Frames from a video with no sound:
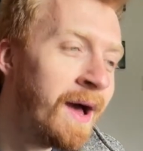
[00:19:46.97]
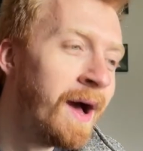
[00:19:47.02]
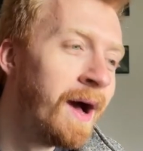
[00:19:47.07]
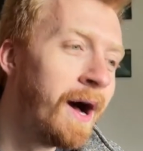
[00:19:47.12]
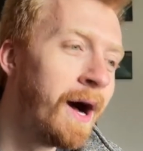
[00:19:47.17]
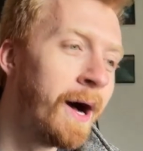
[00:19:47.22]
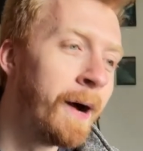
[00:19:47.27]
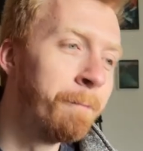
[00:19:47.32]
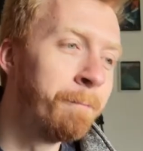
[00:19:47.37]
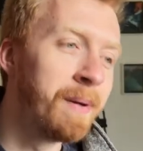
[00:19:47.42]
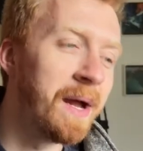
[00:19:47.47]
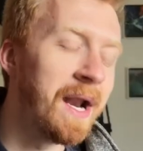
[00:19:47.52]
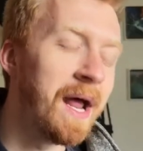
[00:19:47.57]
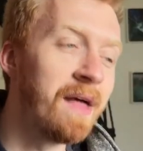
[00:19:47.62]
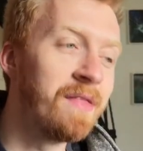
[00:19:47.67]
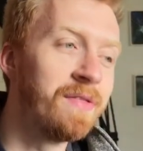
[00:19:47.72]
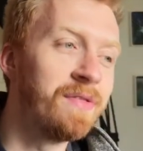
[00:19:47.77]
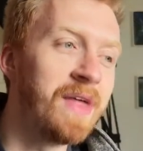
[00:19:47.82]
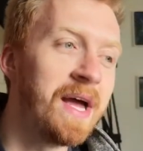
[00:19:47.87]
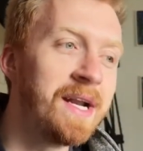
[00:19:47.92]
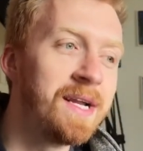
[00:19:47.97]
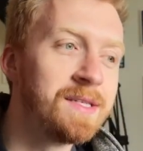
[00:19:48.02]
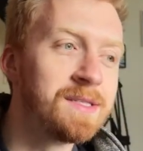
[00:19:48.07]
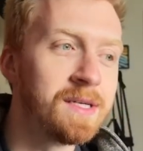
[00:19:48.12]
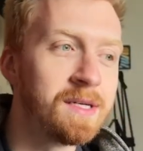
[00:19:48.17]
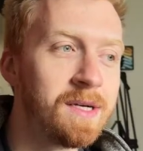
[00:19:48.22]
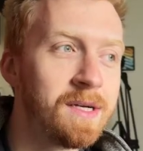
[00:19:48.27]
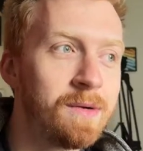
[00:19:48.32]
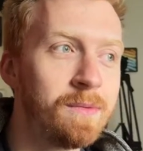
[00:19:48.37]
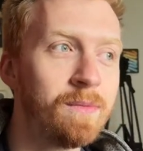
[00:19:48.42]
That is
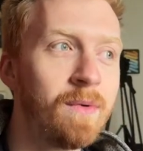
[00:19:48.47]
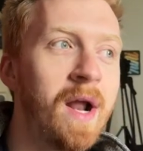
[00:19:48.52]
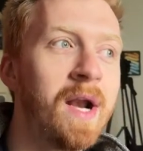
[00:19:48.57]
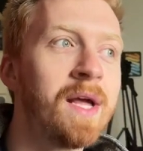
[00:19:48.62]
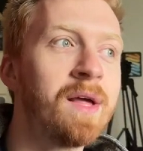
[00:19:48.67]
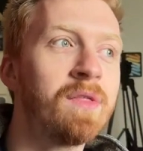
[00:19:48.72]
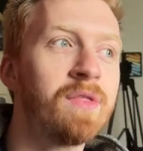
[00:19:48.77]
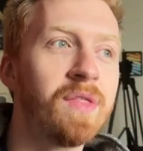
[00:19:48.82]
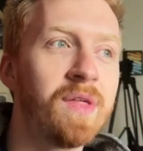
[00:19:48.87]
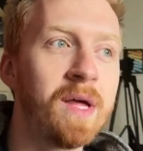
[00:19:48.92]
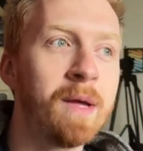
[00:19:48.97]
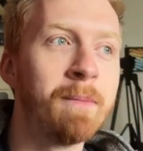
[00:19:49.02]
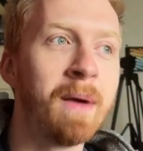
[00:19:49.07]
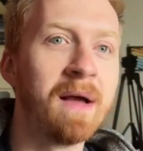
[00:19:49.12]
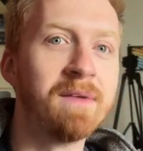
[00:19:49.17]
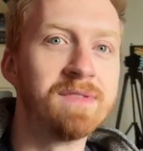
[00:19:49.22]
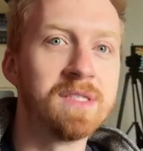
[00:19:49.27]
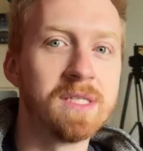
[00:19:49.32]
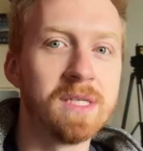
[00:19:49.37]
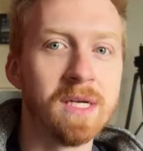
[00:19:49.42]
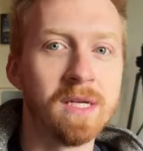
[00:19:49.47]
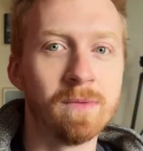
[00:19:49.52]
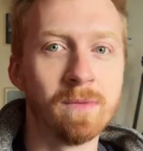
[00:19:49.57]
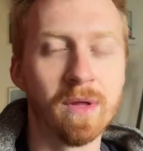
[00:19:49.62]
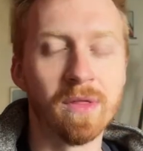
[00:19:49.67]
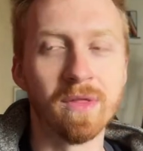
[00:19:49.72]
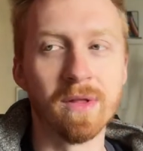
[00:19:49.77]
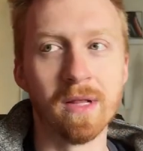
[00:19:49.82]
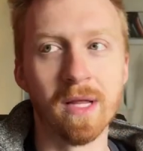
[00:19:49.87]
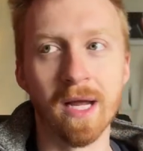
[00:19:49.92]
a running theme I've seen
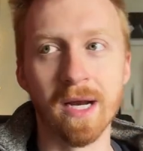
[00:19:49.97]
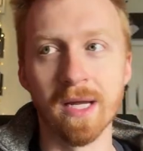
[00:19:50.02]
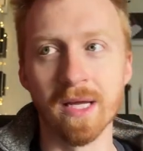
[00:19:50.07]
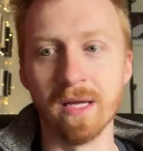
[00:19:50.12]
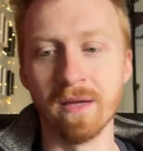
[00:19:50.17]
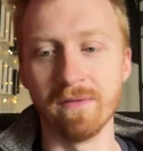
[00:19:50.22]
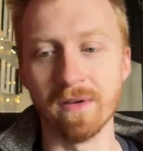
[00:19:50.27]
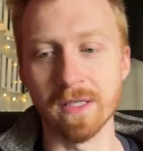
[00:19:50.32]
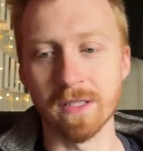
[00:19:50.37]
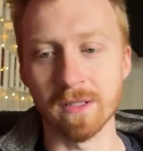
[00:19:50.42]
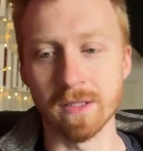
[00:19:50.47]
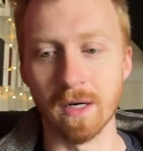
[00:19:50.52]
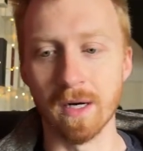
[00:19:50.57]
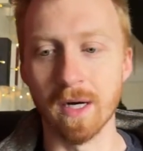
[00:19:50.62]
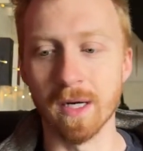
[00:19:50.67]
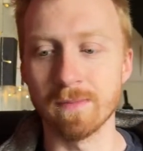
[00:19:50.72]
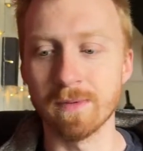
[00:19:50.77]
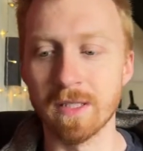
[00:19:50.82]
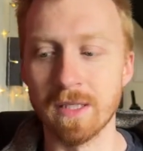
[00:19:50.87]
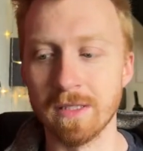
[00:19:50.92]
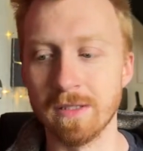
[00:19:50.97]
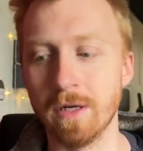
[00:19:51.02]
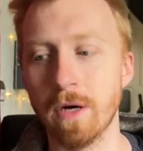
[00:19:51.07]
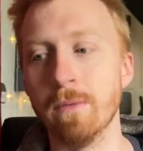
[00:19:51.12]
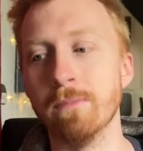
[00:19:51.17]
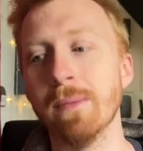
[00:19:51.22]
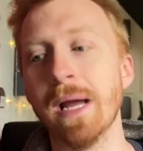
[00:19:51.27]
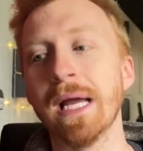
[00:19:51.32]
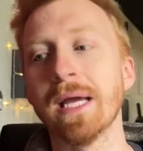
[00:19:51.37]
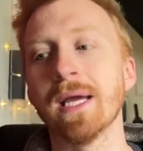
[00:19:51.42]
with a lot of EV startups that
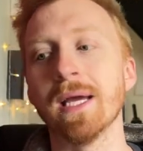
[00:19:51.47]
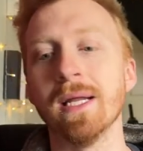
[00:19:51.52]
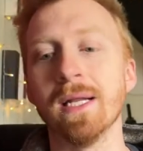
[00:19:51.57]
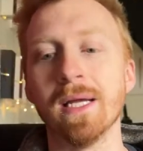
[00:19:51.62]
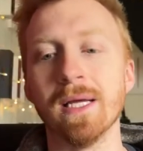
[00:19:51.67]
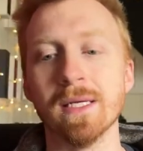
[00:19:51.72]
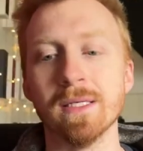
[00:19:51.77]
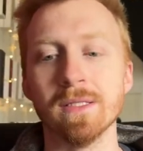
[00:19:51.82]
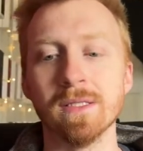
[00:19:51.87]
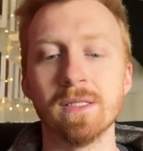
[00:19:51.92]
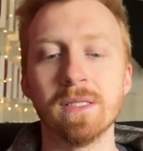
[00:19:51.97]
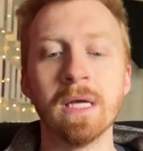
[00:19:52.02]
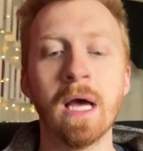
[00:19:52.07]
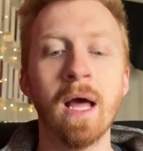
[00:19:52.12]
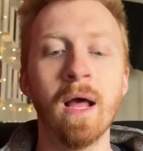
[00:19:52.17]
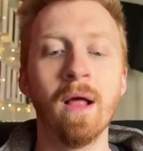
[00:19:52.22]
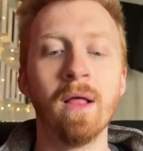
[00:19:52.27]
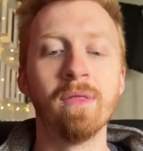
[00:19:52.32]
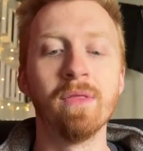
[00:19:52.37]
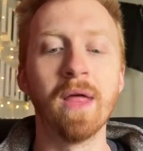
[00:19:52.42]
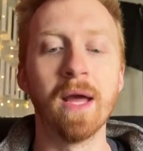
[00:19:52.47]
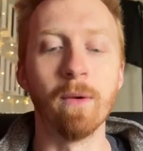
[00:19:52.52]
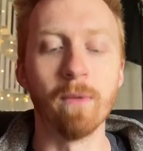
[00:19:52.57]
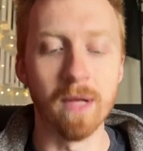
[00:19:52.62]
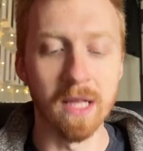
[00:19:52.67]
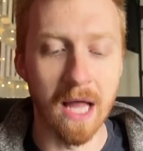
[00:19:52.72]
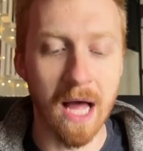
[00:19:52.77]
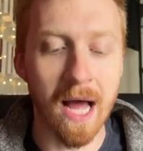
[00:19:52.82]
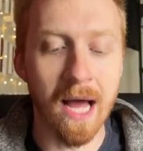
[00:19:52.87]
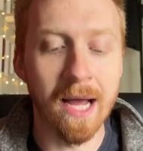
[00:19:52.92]
don't make it, is they
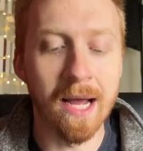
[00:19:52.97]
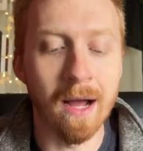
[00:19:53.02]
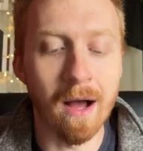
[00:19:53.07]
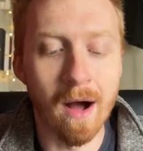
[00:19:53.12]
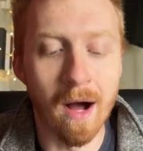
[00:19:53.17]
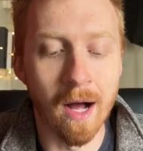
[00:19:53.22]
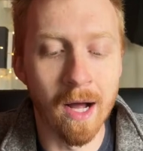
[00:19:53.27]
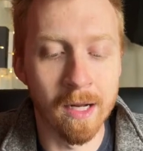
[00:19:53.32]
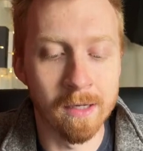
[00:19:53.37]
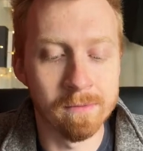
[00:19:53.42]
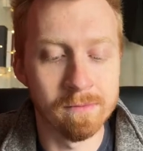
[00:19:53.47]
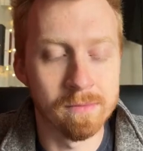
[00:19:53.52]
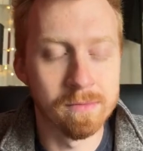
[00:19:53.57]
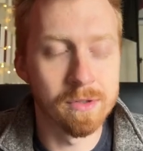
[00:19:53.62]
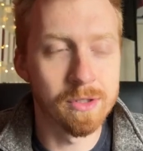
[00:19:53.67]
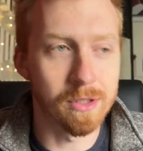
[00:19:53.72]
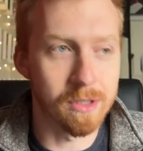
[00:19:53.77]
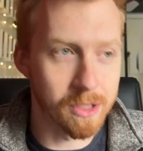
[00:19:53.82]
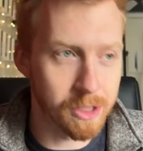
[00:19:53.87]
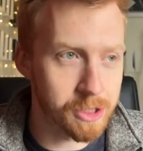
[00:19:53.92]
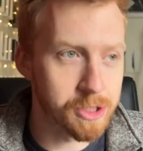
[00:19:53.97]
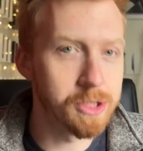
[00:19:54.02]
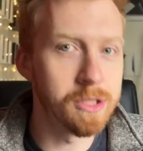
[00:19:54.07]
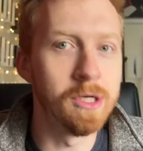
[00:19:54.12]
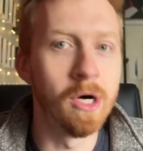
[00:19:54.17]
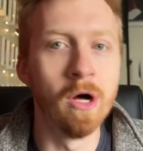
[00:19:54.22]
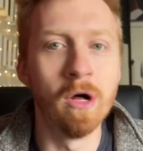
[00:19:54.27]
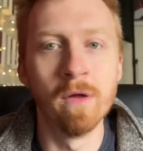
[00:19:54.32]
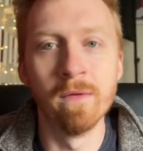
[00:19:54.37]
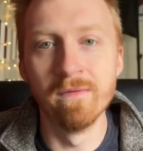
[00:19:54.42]
rely on
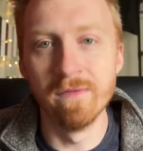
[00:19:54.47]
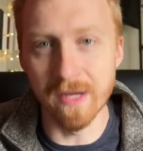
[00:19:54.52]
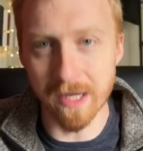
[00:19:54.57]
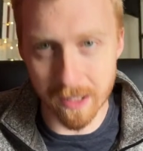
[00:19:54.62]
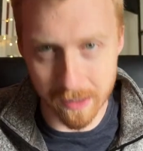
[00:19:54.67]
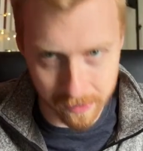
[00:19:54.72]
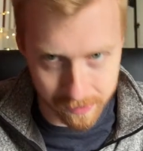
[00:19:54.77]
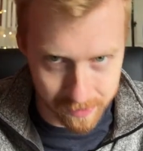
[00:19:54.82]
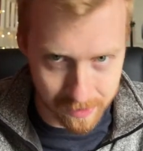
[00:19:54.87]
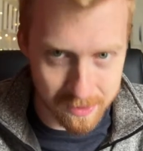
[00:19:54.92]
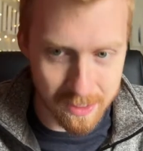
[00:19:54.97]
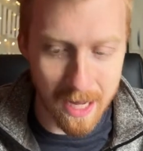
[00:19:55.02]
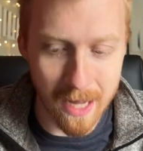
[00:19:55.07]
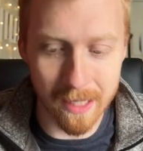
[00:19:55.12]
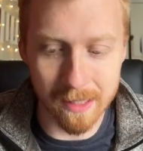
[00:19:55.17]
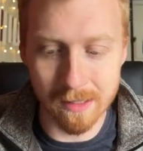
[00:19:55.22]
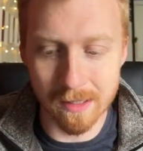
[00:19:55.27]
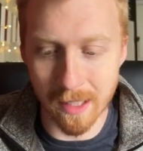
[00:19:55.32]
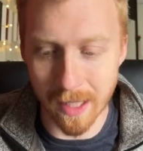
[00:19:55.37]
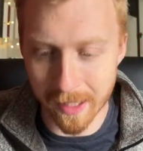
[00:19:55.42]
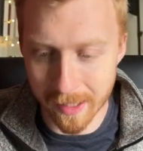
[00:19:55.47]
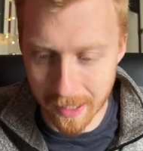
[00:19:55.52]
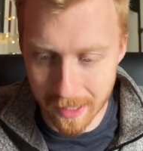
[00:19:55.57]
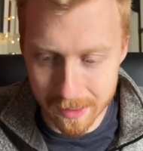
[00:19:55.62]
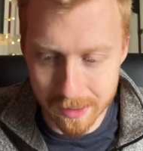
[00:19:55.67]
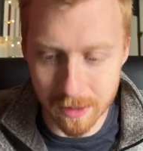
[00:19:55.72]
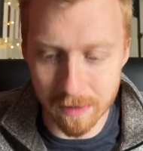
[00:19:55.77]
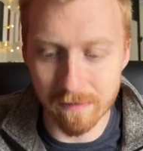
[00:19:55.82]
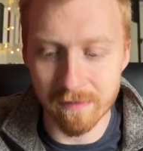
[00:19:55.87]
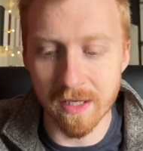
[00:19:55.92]
traditional vehicle designs like
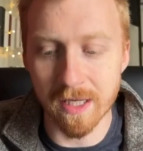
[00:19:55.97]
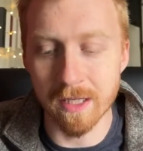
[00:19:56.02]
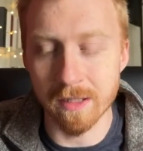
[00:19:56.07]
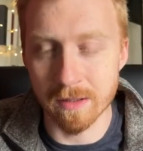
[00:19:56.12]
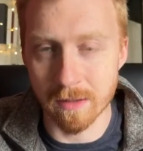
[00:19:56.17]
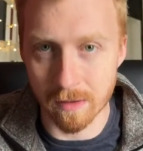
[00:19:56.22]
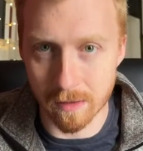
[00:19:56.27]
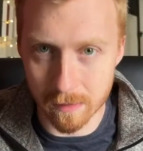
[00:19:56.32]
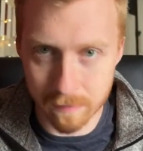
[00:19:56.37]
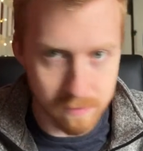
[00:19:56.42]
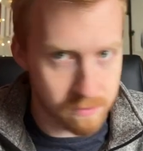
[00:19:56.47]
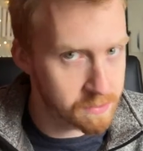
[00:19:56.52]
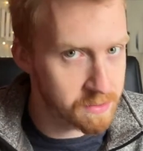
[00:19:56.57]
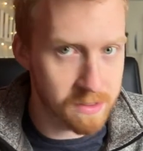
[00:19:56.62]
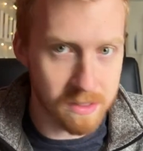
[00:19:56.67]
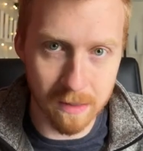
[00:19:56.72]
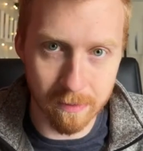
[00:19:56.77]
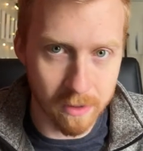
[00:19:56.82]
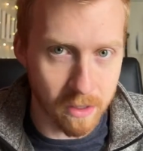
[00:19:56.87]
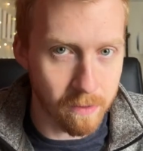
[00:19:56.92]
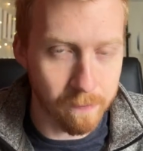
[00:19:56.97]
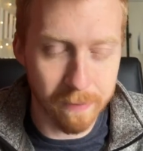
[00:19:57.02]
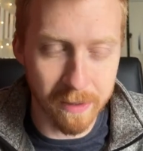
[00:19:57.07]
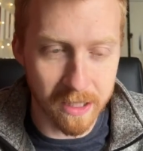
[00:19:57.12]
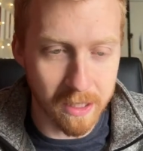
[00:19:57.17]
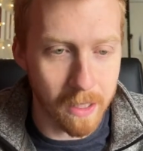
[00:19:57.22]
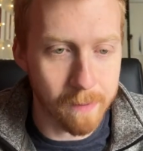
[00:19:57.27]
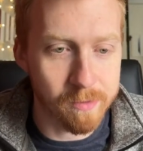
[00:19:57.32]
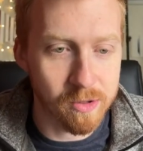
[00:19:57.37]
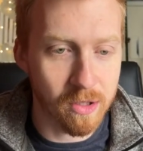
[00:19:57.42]
SUVs or typical
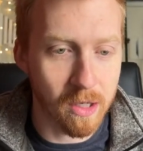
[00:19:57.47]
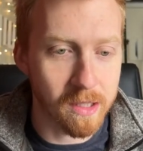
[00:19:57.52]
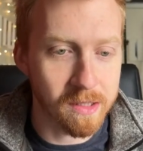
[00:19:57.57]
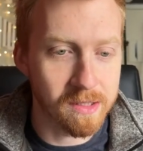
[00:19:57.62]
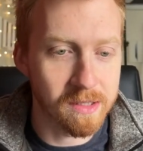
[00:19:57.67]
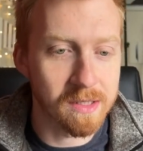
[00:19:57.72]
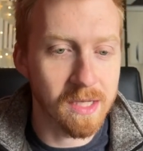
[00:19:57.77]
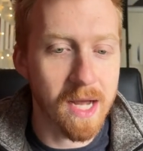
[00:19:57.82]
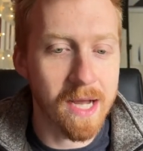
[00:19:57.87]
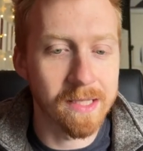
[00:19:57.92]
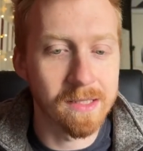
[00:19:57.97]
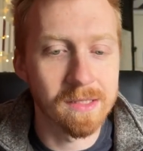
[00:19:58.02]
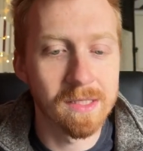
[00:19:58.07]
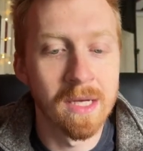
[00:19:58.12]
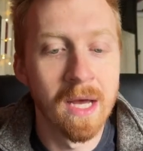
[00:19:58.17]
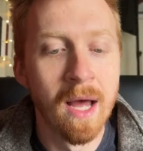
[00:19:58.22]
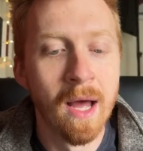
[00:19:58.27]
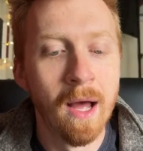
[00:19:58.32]
pickup truck designs.